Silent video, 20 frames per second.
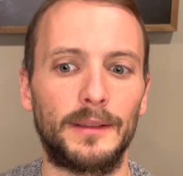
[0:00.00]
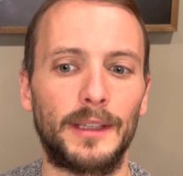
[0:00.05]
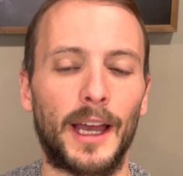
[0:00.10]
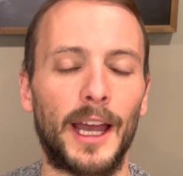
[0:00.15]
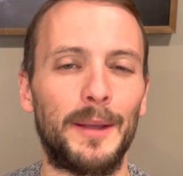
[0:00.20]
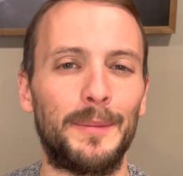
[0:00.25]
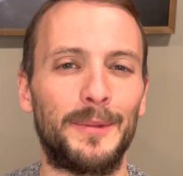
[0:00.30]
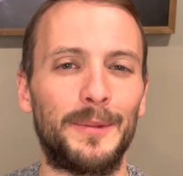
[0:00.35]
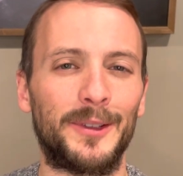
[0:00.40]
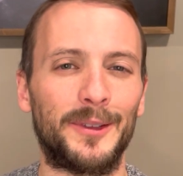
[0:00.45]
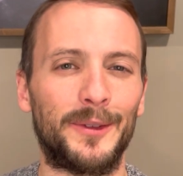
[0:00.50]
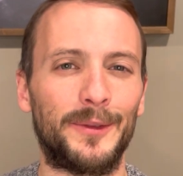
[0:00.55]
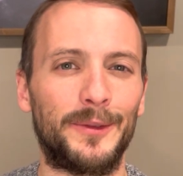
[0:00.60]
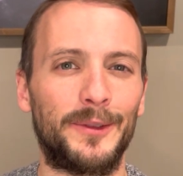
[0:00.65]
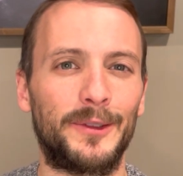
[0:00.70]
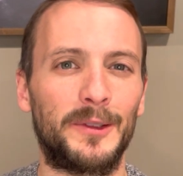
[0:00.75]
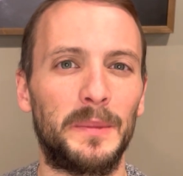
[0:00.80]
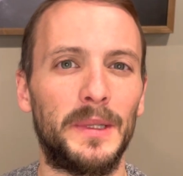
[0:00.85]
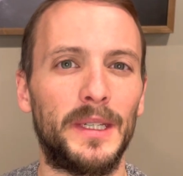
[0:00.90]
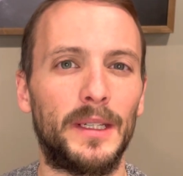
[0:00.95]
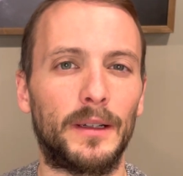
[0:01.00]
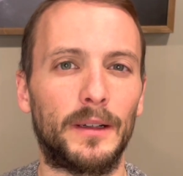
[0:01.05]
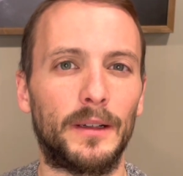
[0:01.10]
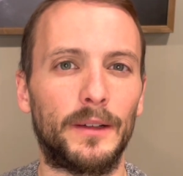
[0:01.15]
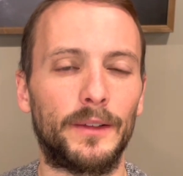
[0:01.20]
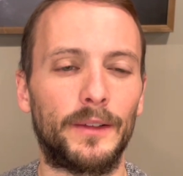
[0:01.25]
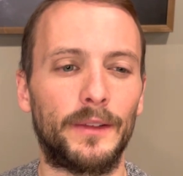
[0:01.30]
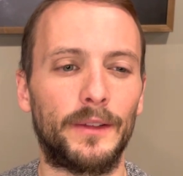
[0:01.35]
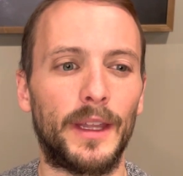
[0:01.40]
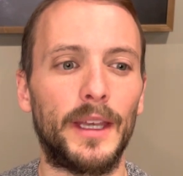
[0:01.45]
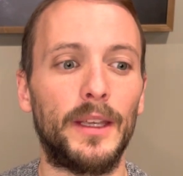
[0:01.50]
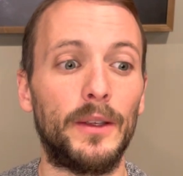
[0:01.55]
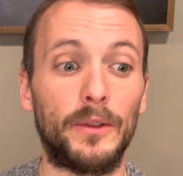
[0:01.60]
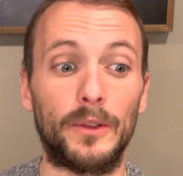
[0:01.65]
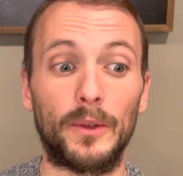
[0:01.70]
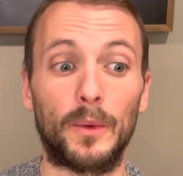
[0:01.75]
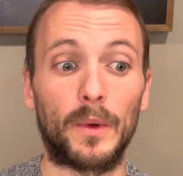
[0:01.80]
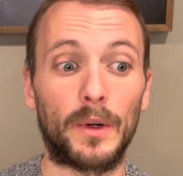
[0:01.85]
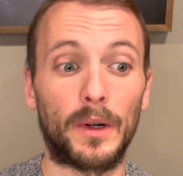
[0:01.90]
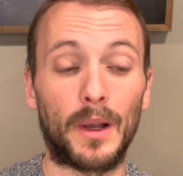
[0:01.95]
types of speakers, they use
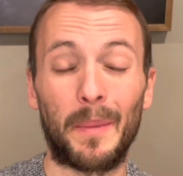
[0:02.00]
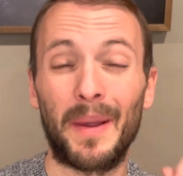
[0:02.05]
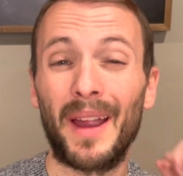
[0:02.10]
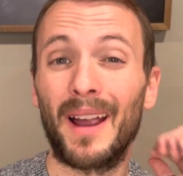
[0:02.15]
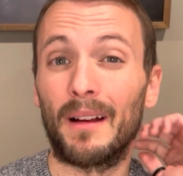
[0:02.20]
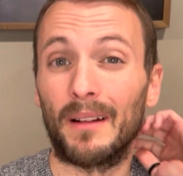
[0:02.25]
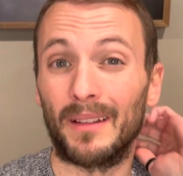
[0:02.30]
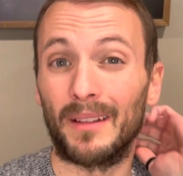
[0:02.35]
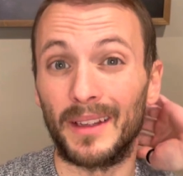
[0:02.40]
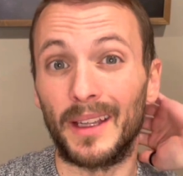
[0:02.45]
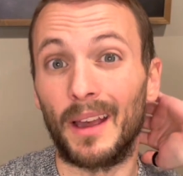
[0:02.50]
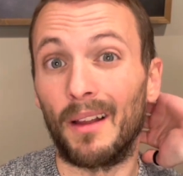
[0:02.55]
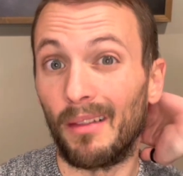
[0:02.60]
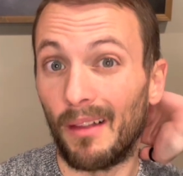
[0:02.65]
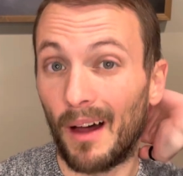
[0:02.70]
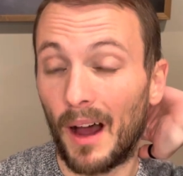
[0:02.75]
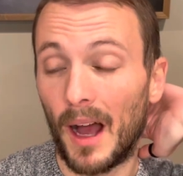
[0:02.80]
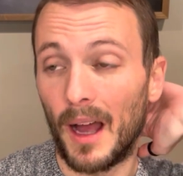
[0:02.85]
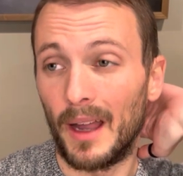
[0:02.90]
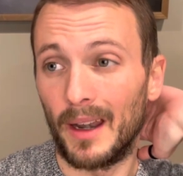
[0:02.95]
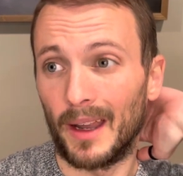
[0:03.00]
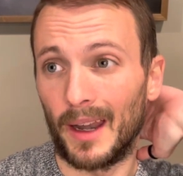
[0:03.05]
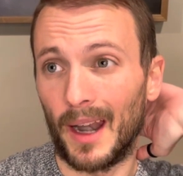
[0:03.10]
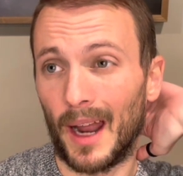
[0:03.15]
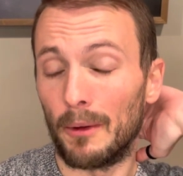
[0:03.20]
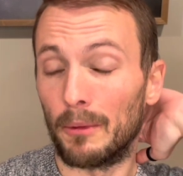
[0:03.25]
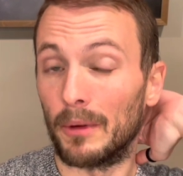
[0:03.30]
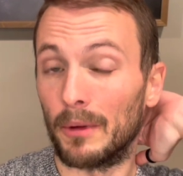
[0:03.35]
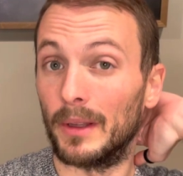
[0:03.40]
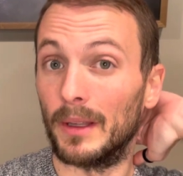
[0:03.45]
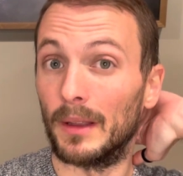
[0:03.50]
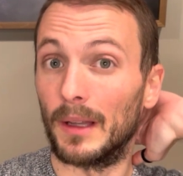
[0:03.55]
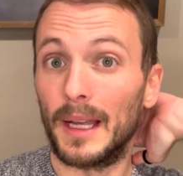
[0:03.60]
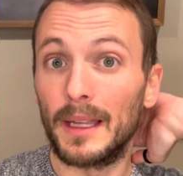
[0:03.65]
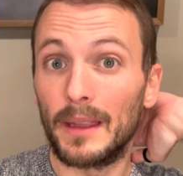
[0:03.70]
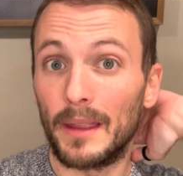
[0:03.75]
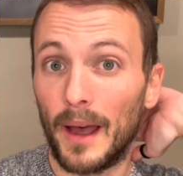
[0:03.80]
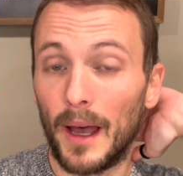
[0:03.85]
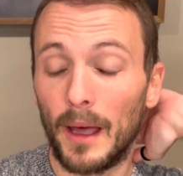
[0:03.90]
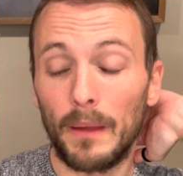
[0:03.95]
the word apparently a lot, and I really like
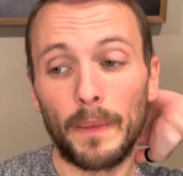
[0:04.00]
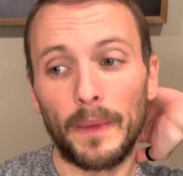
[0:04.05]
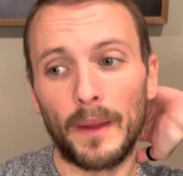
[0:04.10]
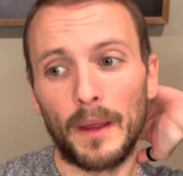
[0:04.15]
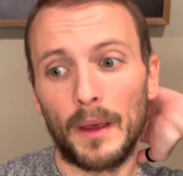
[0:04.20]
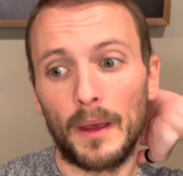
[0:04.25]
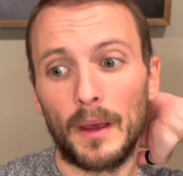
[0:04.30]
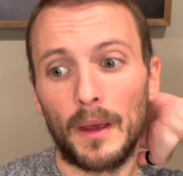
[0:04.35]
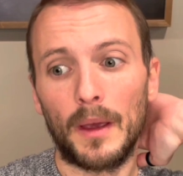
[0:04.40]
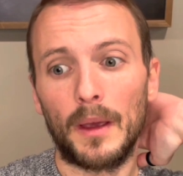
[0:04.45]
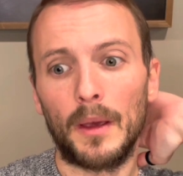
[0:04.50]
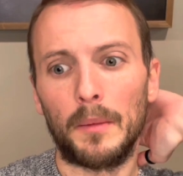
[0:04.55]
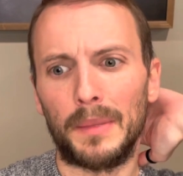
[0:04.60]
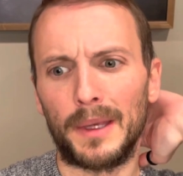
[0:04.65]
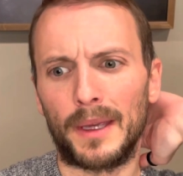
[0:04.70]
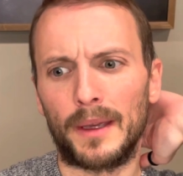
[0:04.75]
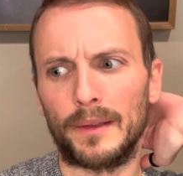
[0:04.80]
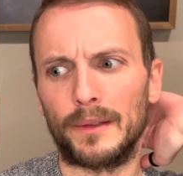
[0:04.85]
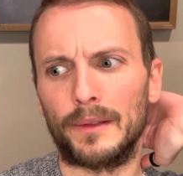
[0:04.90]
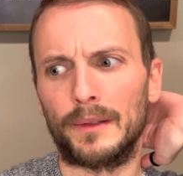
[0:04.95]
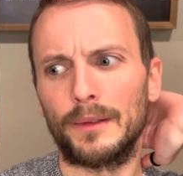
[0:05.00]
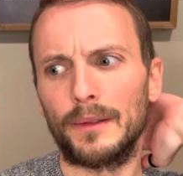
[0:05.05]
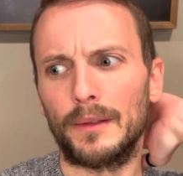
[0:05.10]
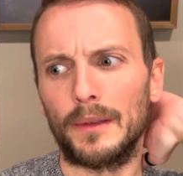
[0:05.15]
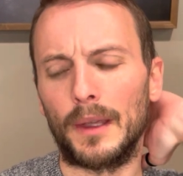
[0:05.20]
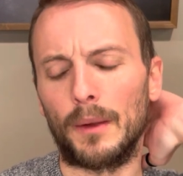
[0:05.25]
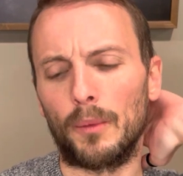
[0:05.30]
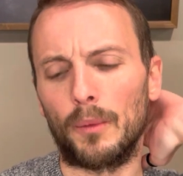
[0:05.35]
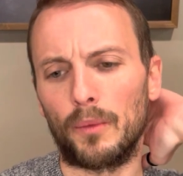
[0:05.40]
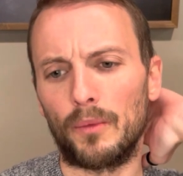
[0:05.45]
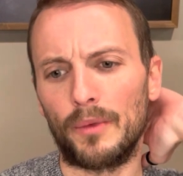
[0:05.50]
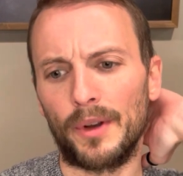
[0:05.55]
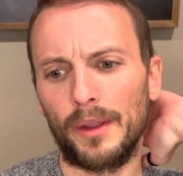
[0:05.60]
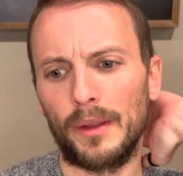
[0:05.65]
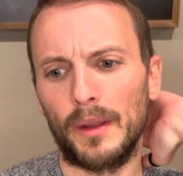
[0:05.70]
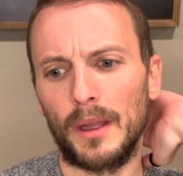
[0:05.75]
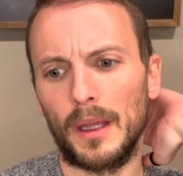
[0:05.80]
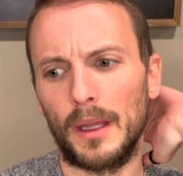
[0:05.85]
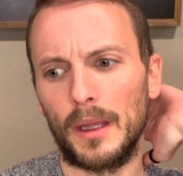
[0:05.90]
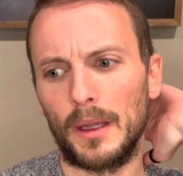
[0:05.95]
that because it
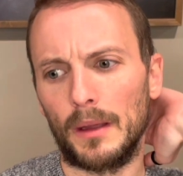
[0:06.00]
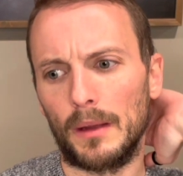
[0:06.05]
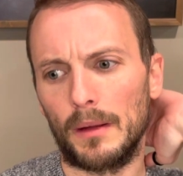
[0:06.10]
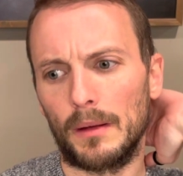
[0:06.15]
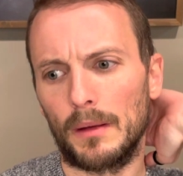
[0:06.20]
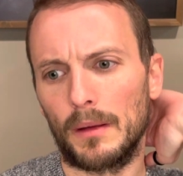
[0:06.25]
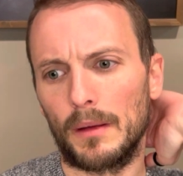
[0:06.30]
really